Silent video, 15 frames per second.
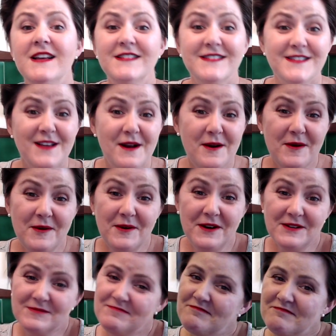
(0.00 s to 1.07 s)
So
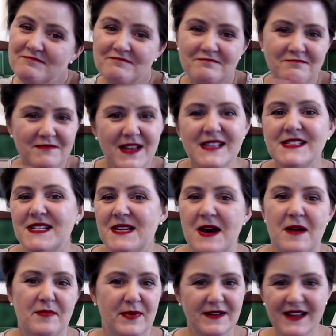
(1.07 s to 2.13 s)
mix it
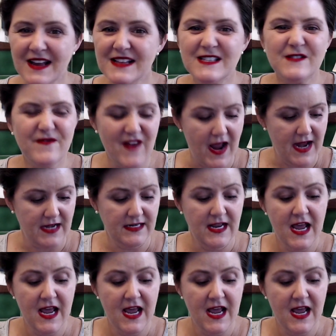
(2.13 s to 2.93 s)
up, it's fine.